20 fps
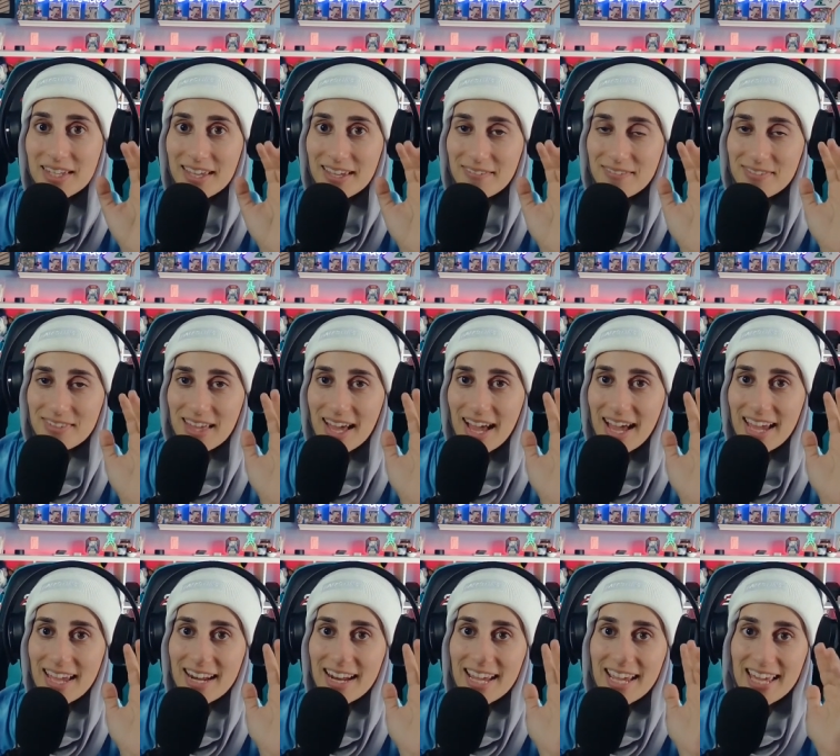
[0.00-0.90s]
if
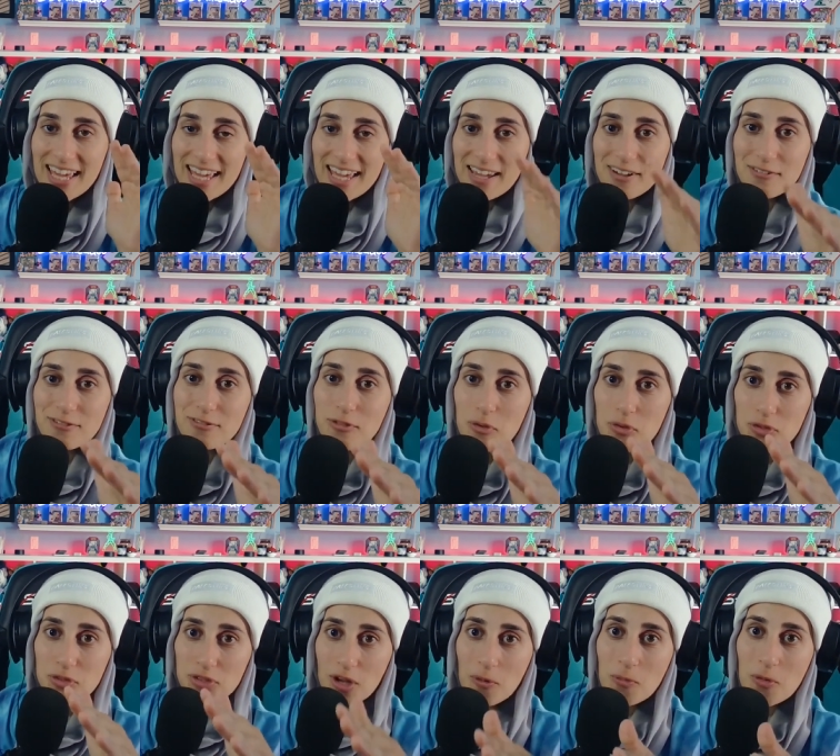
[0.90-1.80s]
that if
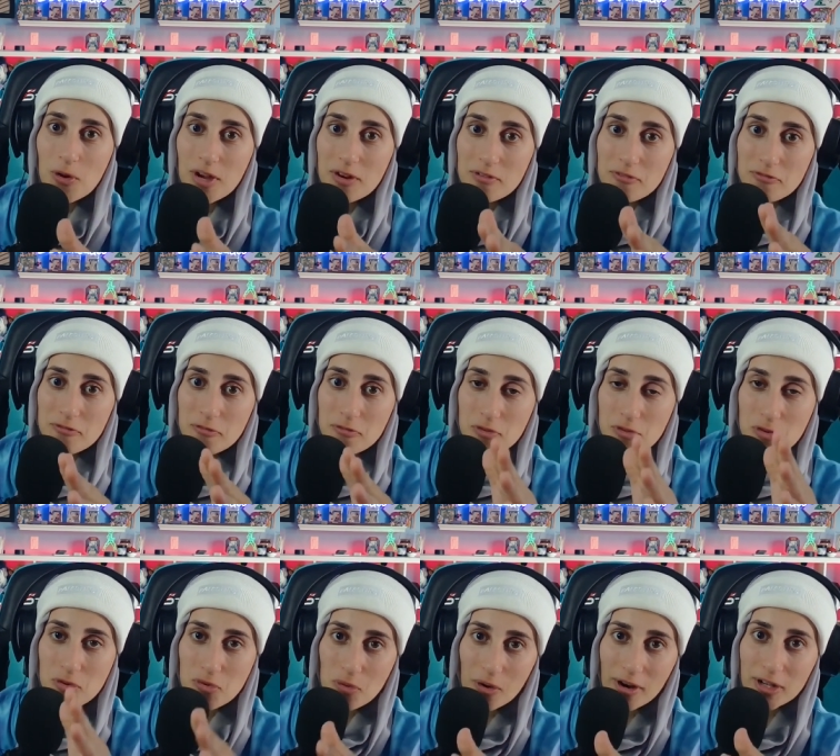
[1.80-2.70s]
someone
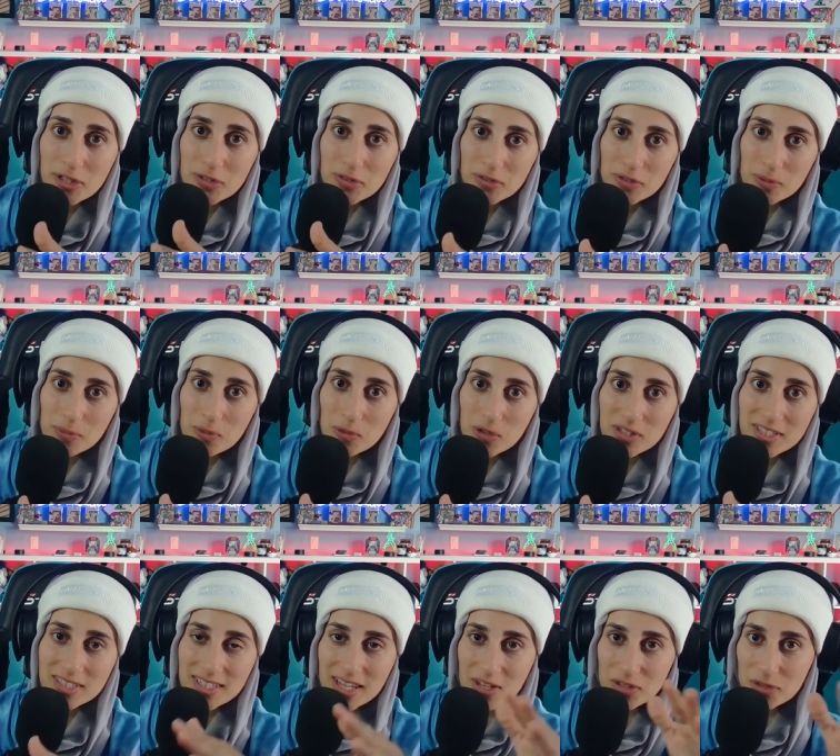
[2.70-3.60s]
who works for the
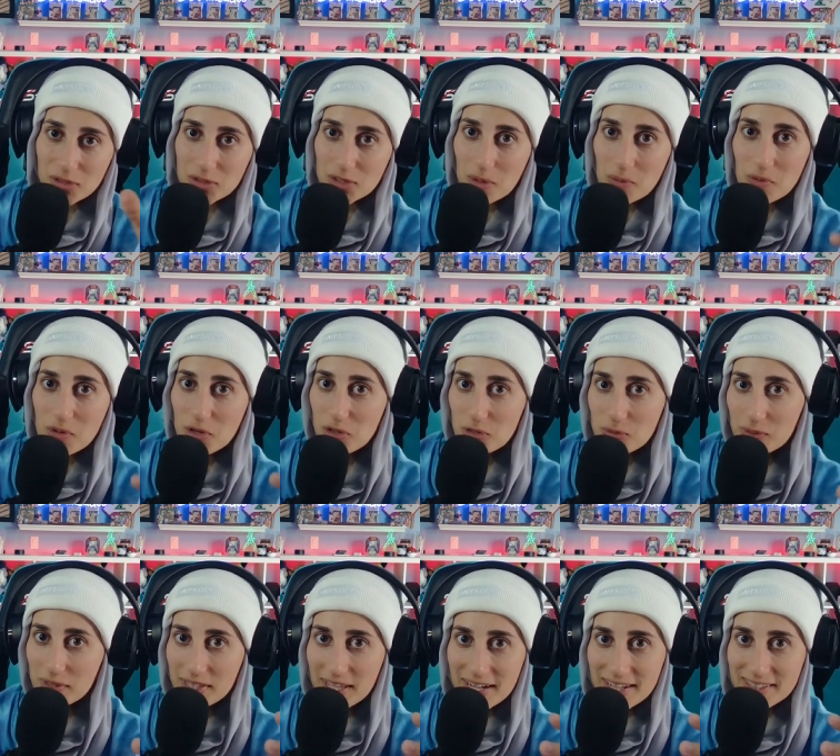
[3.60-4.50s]
princess or someone who's
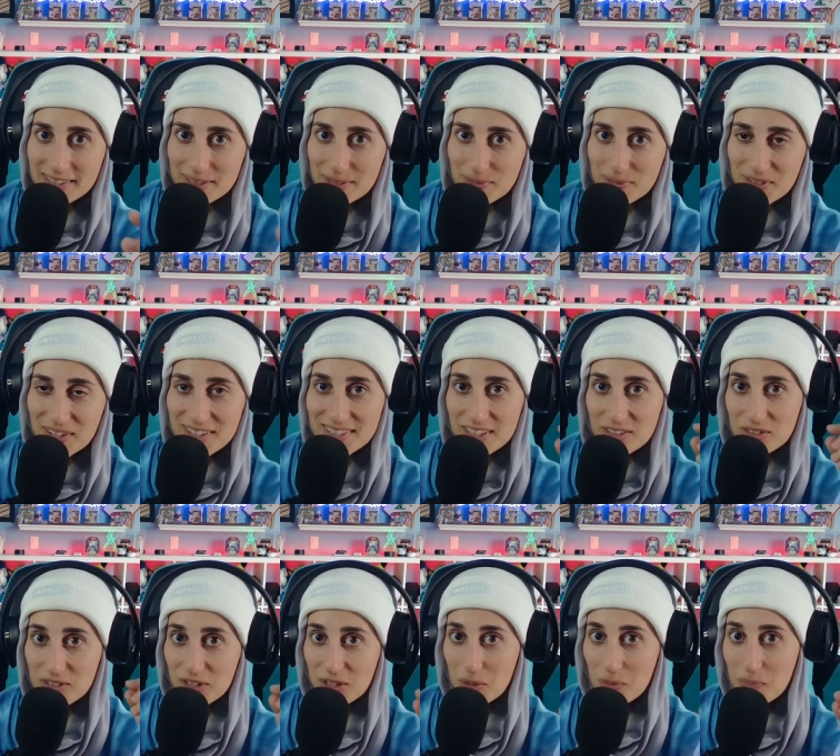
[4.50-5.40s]
related to the
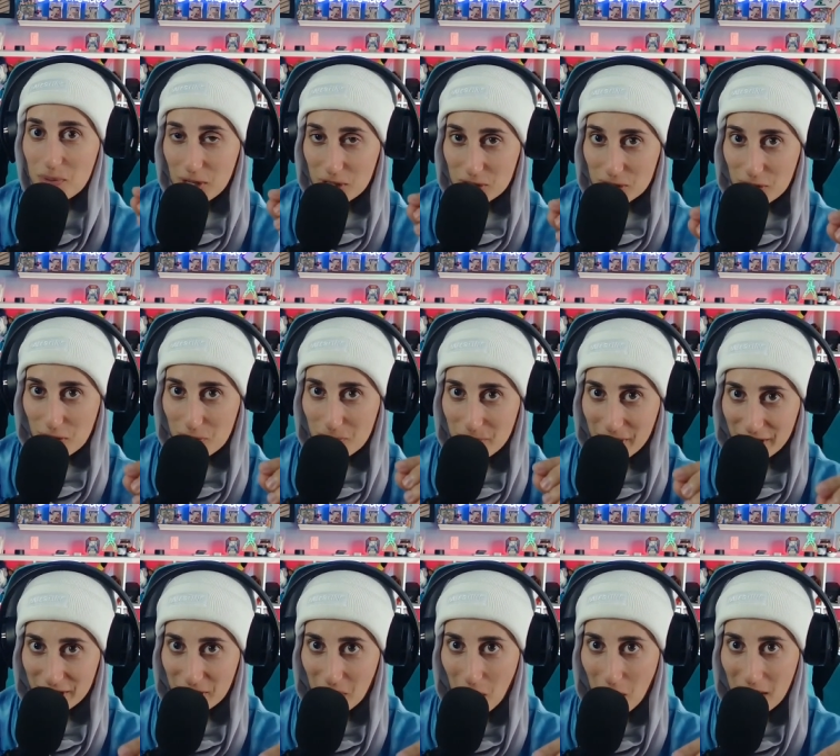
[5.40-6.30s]
princess took a picture of
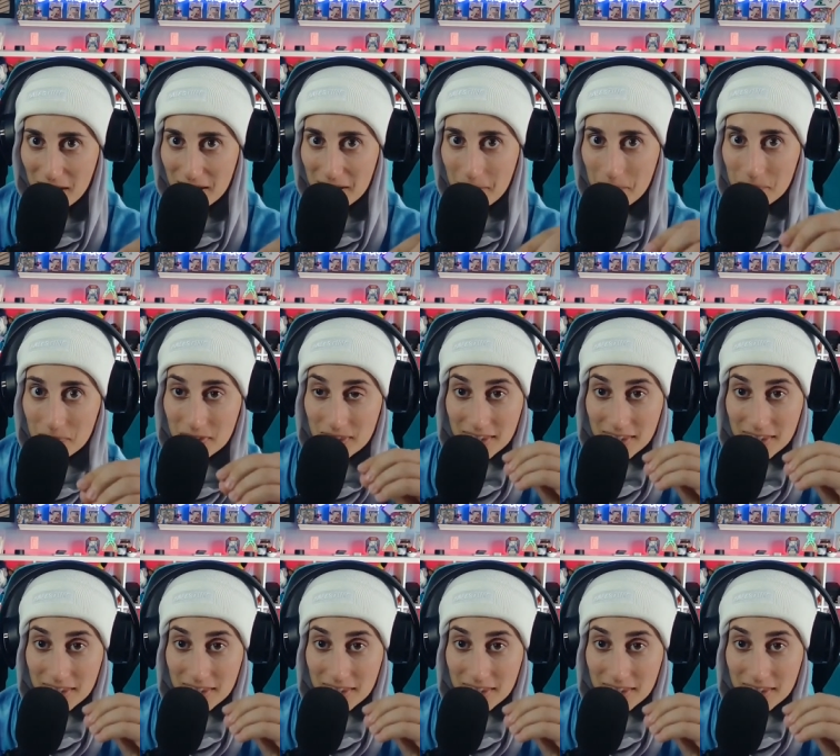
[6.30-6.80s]
my card